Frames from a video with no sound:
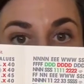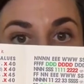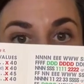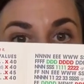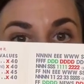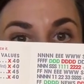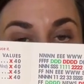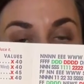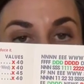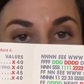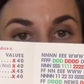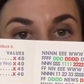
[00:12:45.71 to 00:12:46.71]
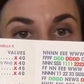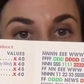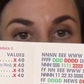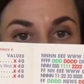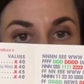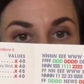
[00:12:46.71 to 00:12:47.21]
norths, east,
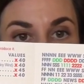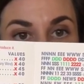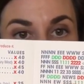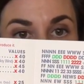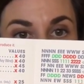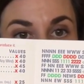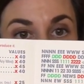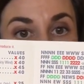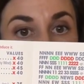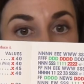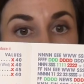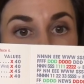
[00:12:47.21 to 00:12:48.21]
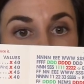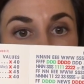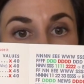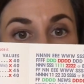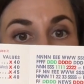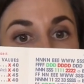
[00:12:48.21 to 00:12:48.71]
west, souths, and
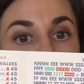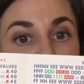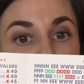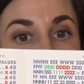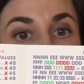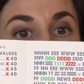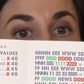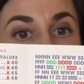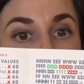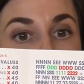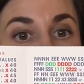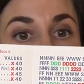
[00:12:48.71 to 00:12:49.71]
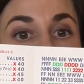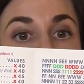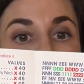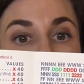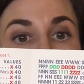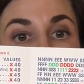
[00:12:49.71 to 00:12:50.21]
then 2
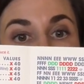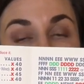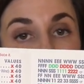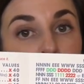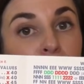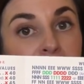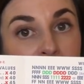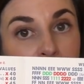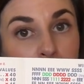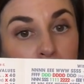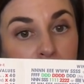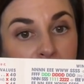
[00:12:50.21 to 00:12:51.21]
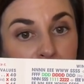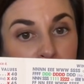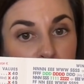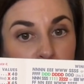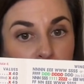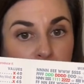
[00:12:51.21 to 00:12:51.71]
like numbers in opposing
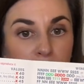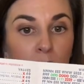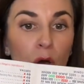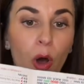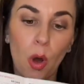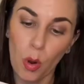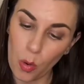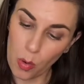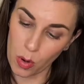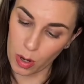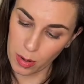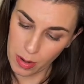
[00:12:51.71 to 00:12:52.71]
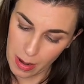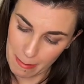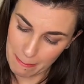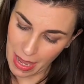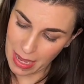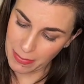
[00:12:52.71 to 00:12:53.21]
suits, or
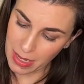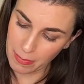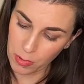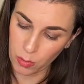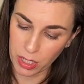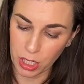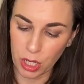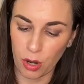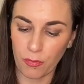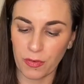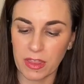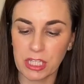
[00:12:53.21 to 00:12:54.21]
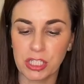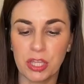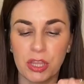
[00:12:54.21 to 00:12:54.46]
maybe I'm going to go for this